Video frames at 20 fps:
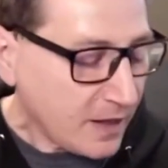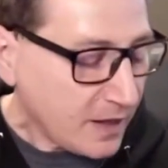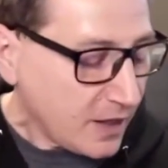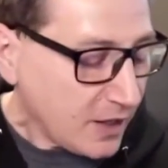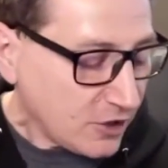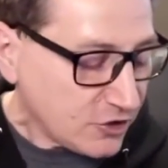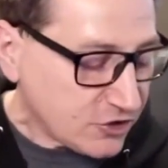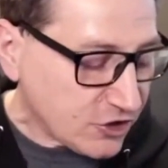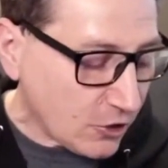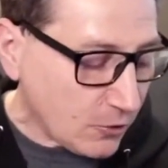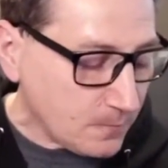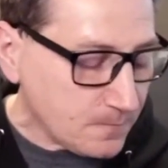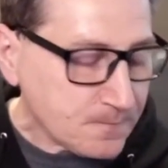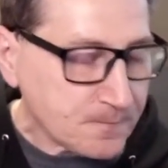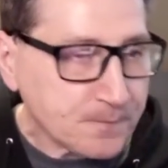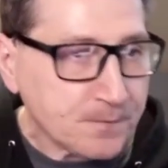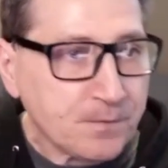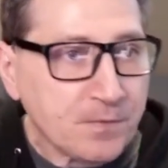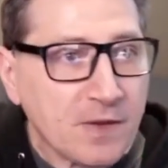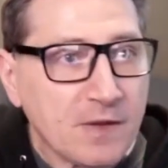So
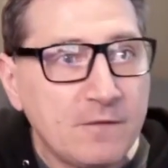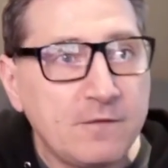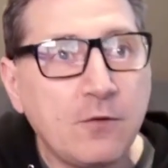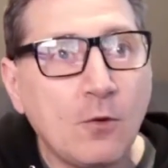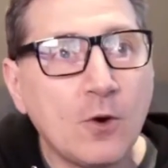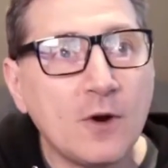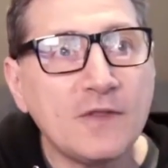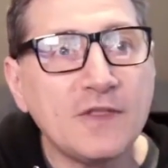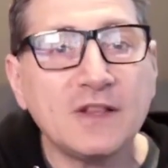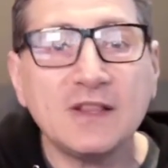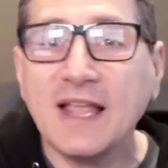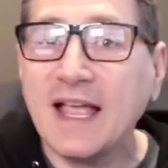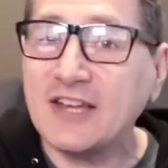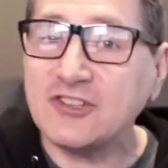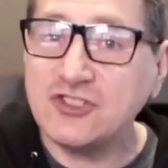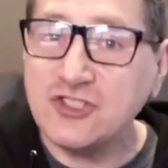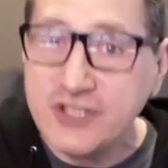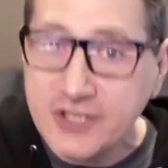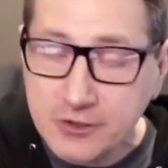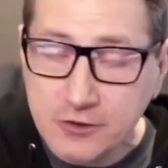for the
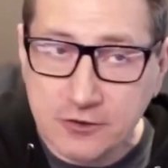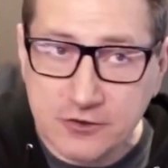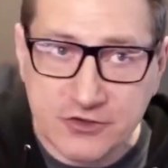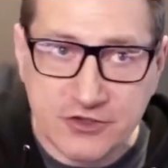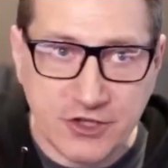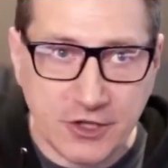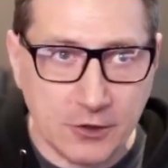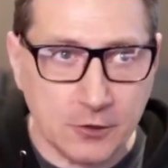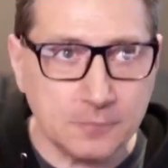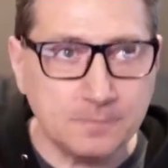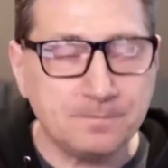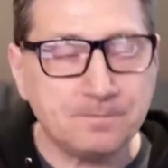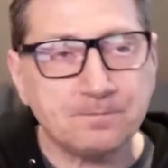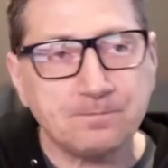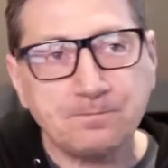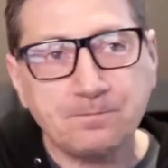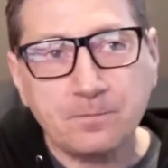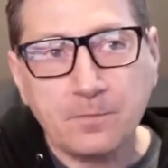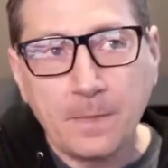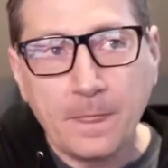last year or so,
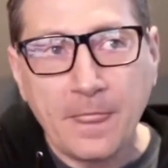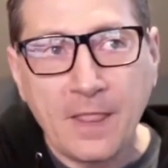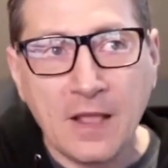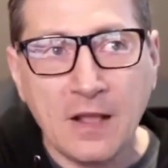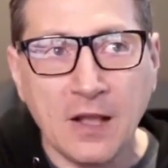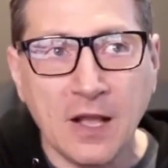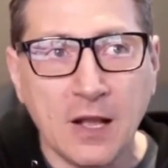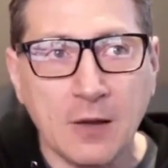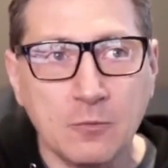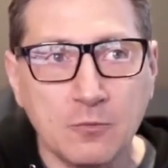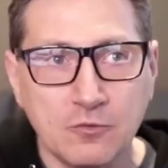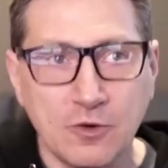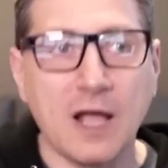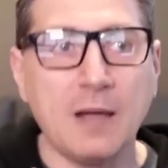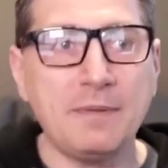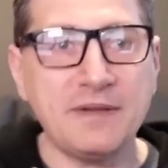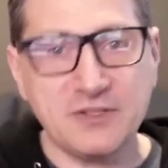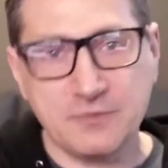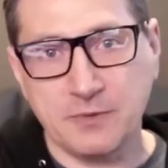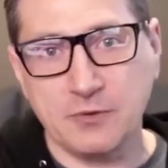
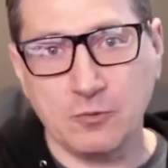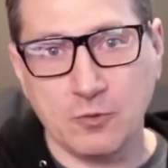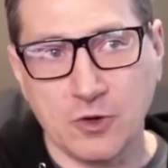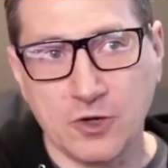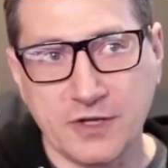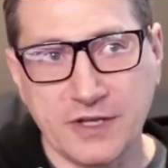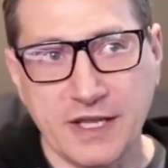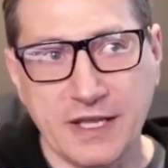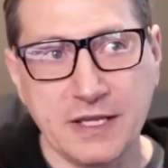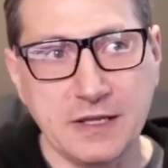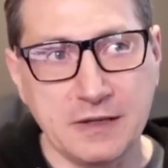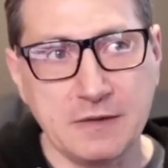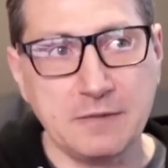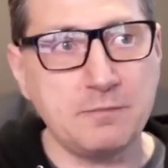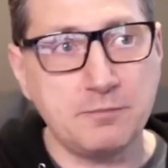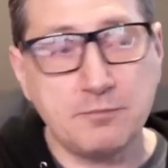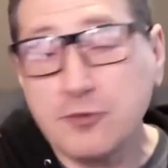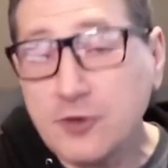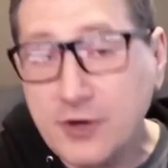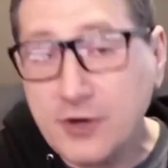Rob has been
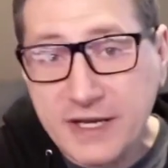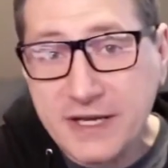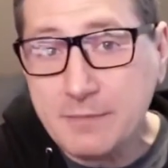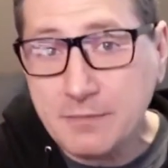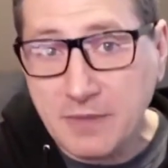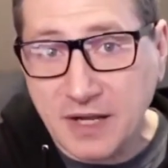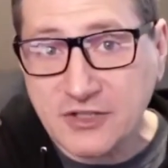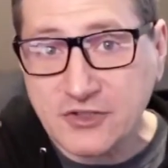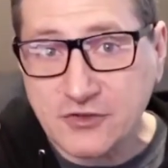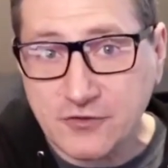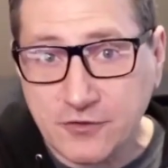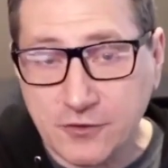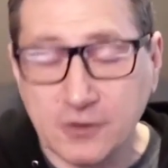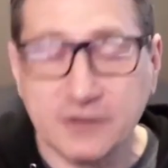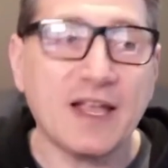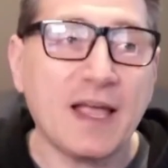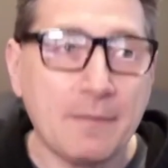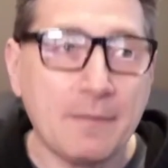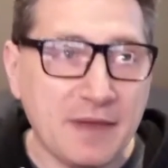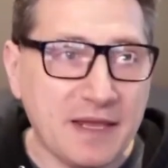working pretty much
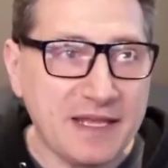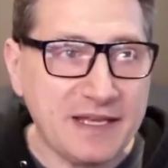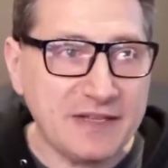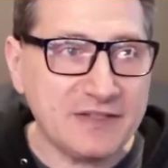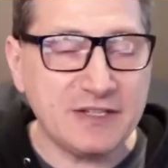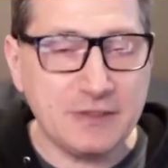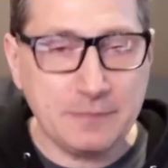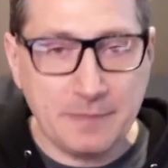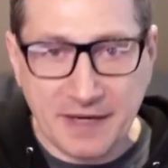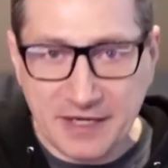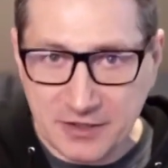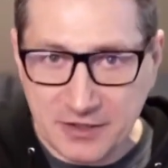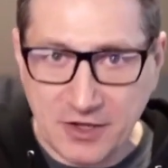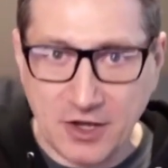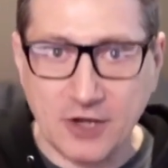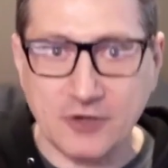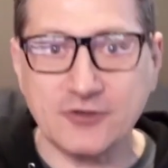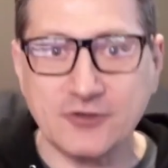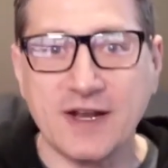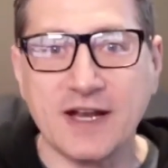full-time. He's an independent
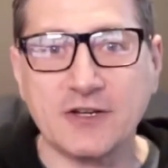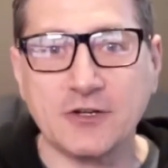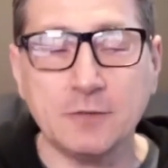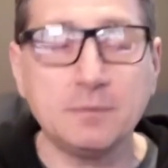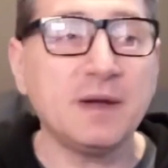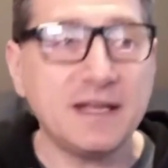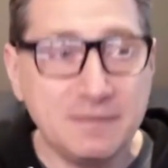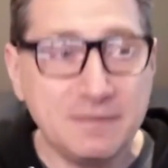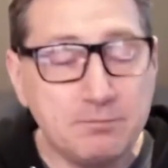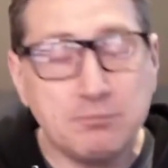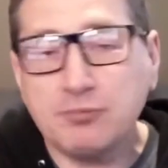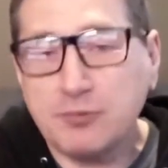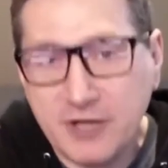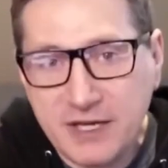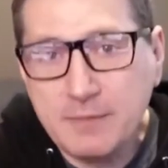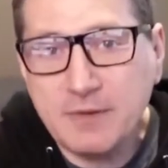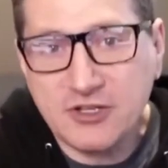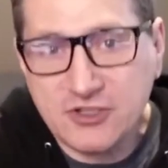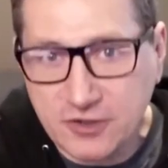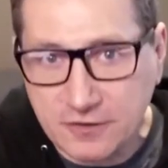contractor, but pretty
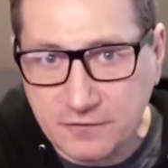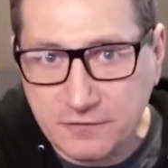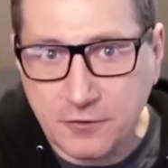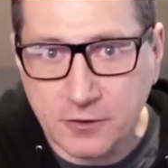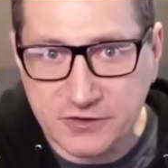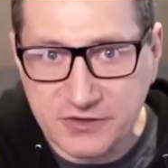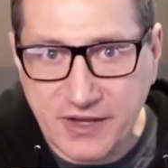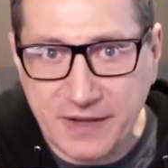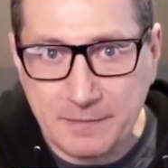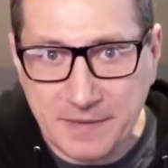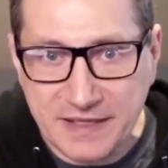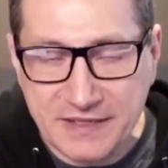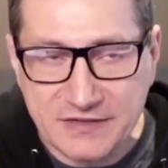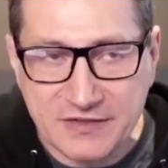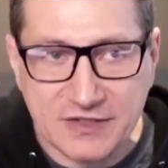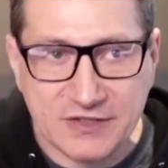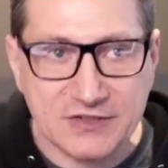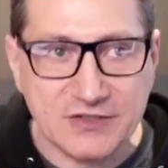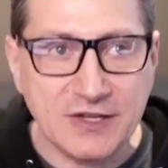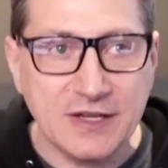much on a full-time
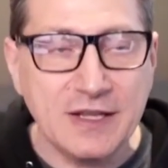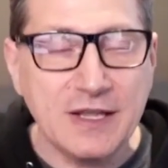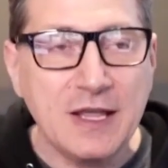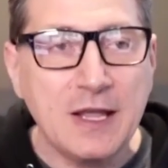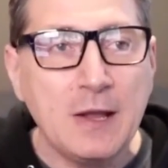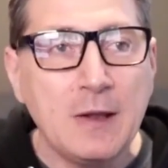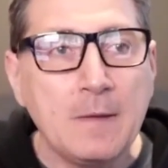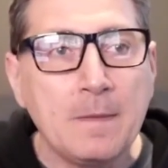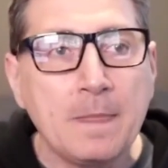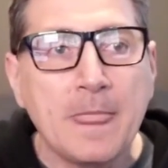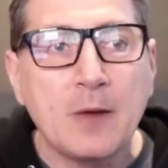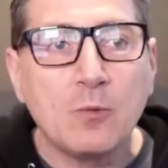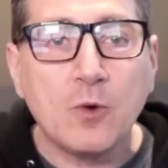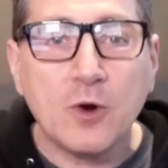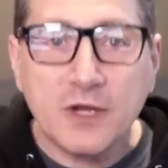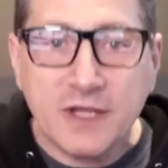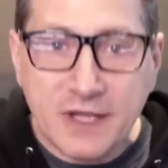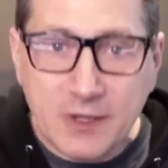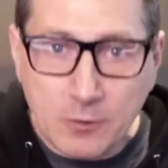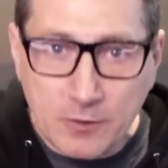basis
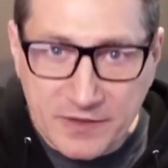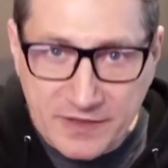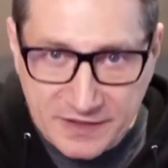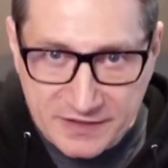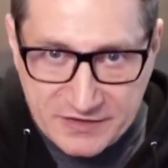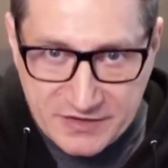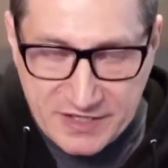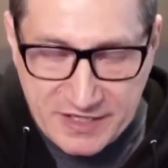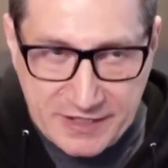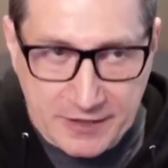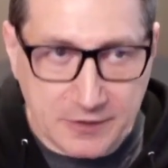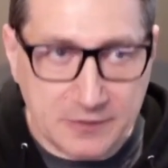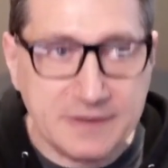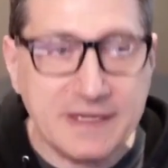working with us here.